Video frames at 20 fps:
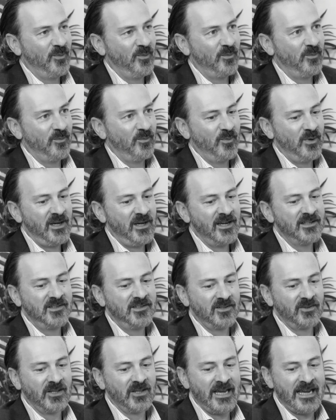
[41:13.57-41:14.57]
w- we
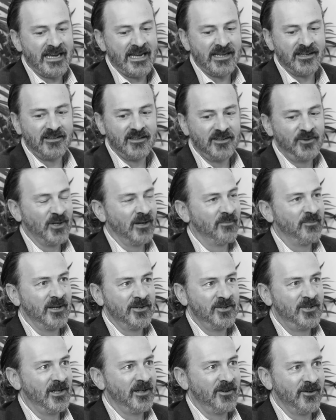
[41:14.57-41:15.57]
had to land a
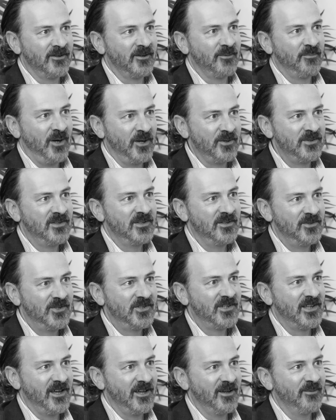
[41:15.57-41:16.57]
jumbo jet on a
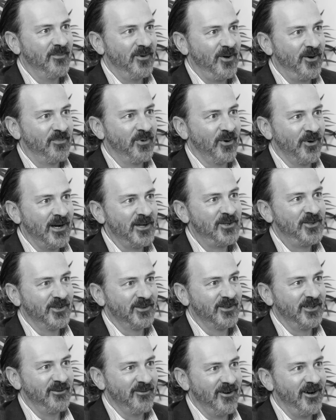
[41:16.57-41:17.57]
postage stamp
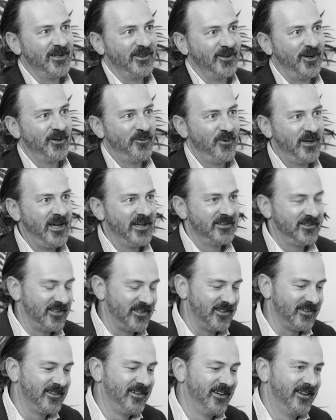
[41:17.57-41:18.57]
operationally, right? Like we had
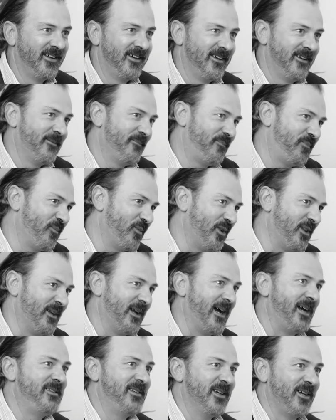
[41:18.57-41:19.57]
to, with
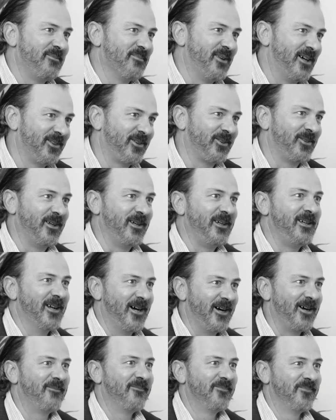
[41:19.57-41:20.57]
an 18 month
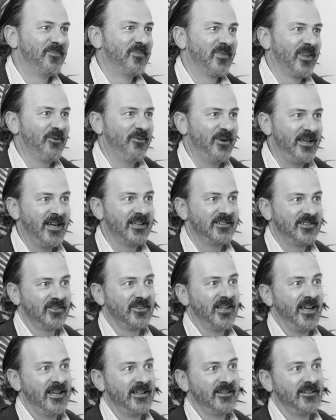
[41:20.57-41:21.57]
lead up, we had
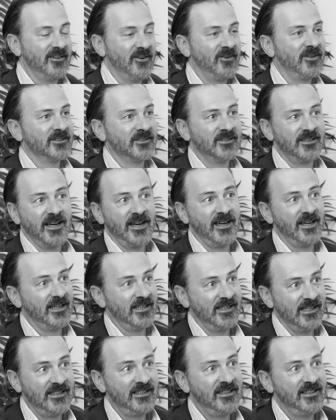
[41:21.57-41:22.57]
to land it on the
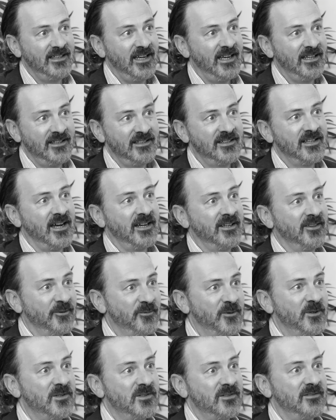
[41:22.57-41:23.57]
day. And any any day
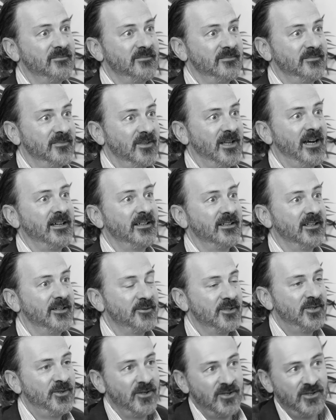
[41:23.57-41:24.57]
that was late,
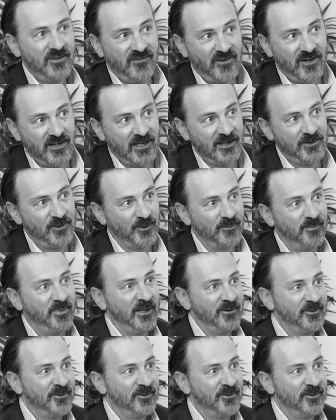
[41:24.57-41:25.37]
there was huge financial